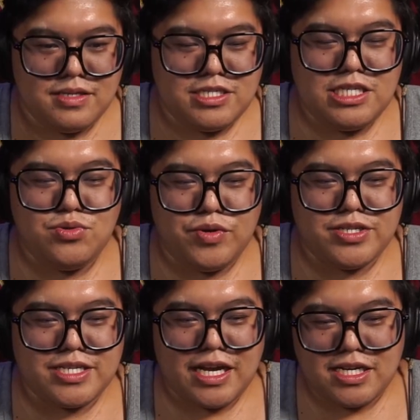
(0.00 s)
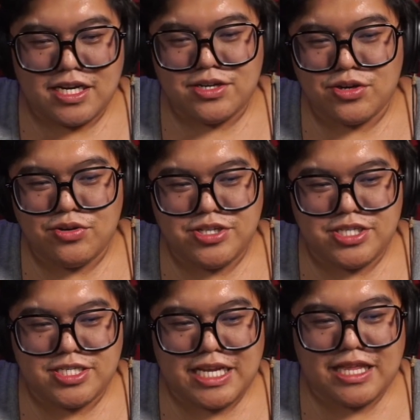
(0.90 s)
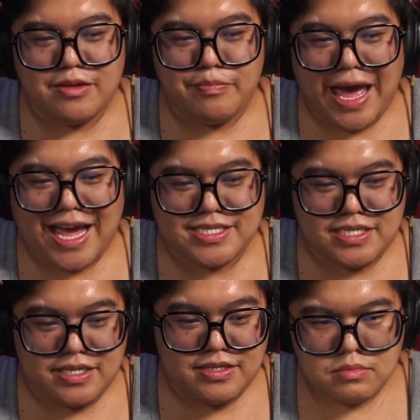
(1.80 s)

It's just weird seeing Ayanokoji just take the back seat.